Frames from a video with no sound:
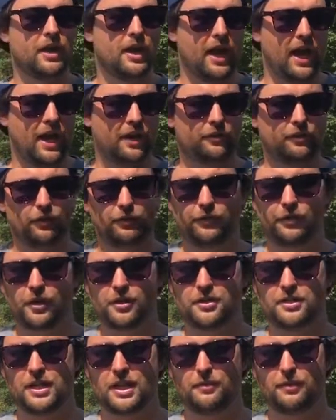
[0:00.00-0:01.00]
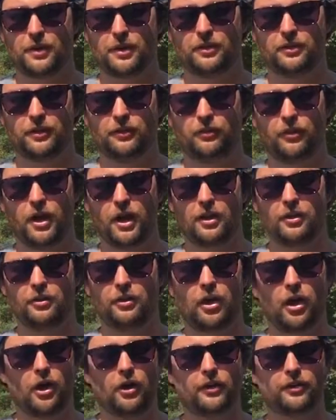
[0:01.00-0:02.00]
As you start stepping on the
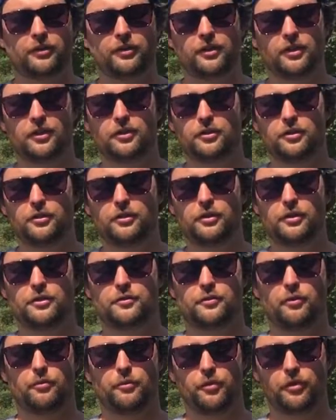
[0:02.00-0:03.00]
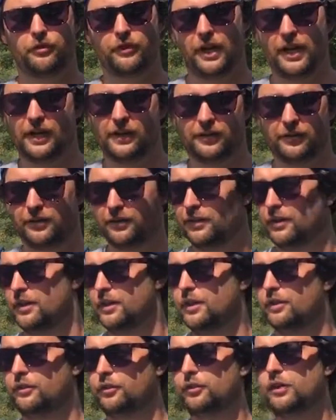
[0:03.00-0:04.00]
throttle, all it's going to do is remove angle.
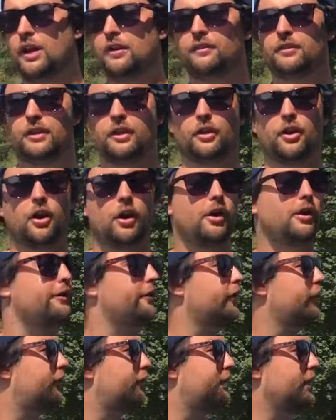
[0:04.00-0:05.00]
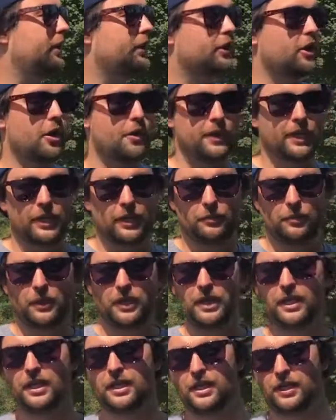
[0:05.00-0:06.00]
So you have to get all of your speed going in the
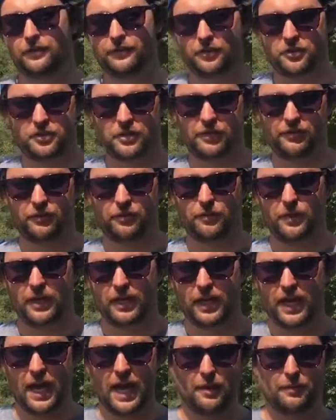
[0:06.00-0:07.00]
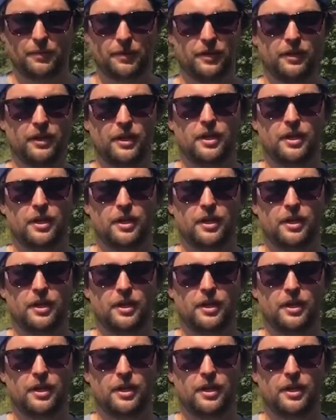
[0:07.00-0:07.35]
beginning of the drift to make it happen.